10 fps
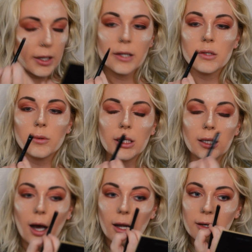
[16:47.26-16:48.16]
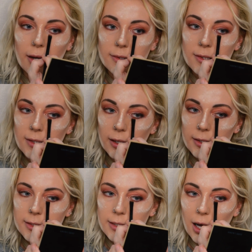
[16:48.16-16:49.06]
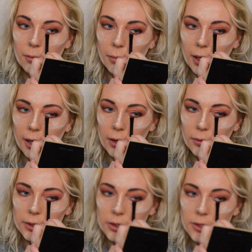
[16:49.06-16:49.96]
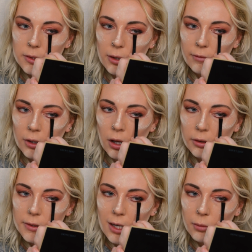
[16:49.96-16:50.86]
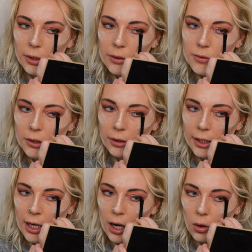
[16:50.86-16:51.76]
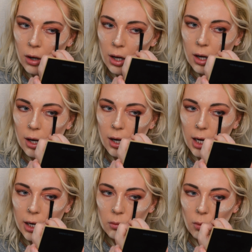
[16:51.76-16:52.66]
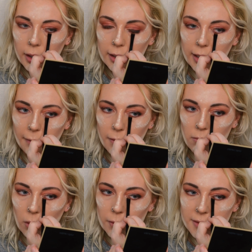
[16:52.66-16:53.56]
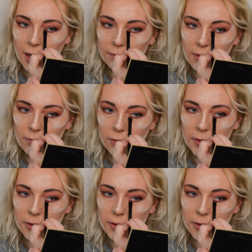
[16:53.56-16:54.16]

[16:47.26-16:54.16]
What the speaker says: It's really not a necessary step, but I really just love the colors that we're using right now and want to get the most out of them for